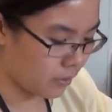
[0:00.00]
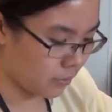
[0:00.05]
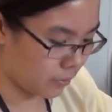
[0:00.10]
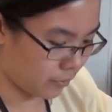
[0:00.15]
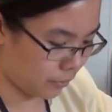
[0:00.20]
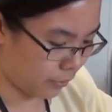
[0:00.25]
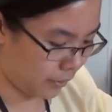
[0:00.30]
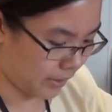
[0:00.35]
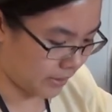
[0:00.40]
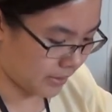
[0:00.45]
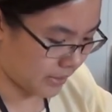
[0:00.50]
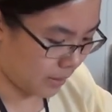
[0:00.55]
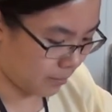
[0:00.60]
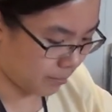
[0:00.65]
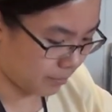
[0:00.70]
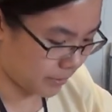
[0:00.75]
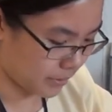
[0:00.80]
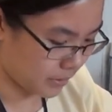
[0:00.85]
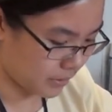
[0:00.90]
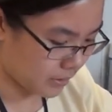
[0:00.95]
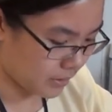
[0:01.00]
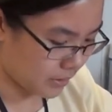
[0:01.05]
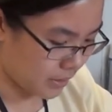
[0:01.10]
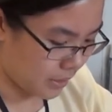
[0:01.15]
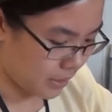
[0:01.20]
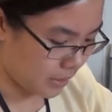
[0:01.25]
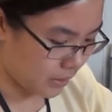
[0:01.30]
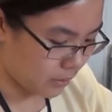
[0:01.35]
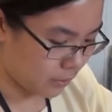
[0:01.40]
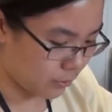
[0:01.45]
For example,
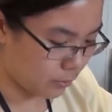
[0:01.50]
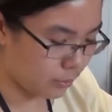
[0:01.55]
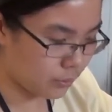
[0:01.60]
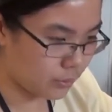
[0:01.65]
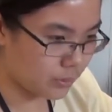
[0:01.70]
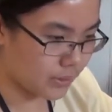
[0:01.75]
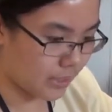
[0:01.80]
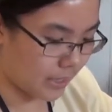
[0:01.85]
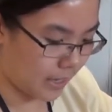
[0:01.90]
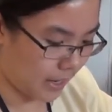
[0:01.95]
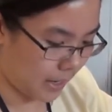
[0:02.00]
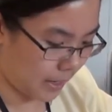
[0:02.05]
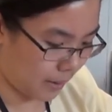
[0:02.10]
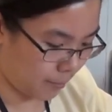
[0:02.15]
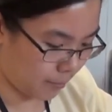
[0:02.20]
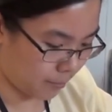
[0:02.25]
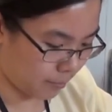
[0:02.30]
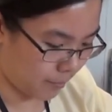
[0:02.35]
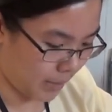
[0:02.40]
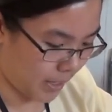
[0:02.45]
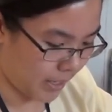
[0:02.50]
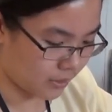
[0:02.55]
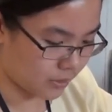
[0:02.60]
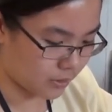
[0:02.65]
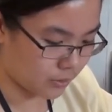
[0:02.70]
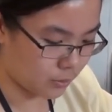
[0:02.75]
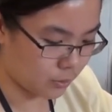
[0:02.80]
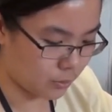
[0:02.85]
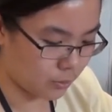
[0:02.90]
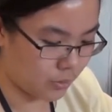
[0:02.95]
rules are
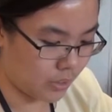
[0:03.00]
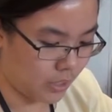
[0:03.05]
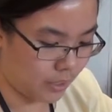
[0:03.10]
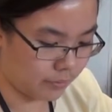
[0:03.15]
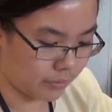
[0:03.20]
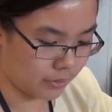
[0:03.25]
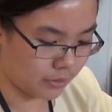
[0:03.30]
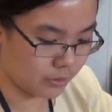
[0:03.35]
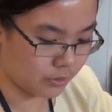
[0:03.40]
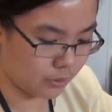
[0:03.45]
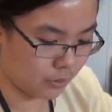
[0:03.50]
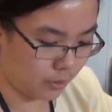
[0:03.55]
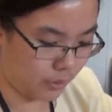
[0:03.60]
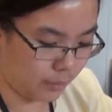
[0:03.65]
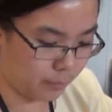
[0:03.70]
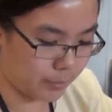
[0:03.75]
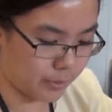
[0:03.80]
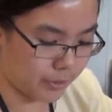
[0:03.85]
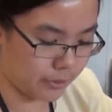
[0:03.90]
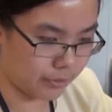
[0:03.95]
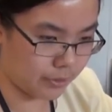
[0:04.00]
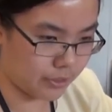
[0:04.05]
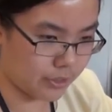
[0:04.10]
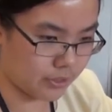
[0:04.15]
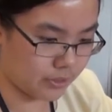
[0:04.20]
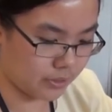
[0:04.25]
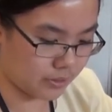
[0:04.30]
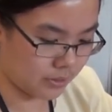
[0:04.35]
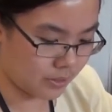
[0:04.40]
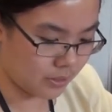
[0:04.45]
meant to govern your
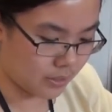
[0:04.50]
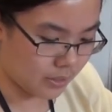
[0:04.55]
appearance.